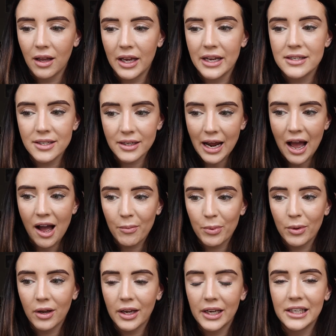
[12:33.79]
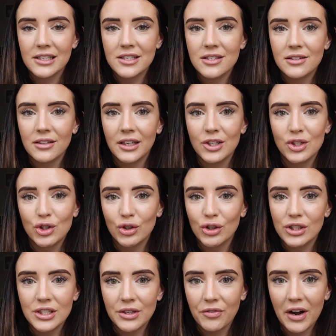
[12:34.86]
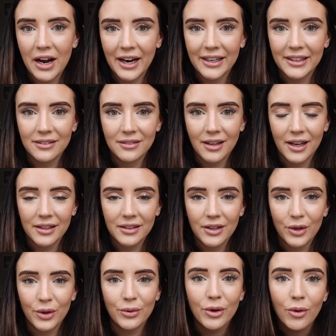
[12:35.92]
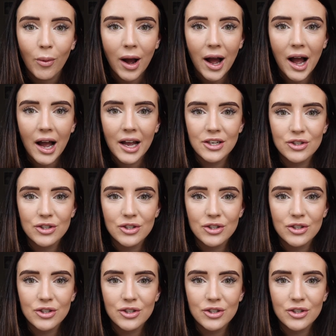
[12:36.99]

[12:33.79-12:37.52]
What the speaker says: It's an app. It shouldn't define like who you are.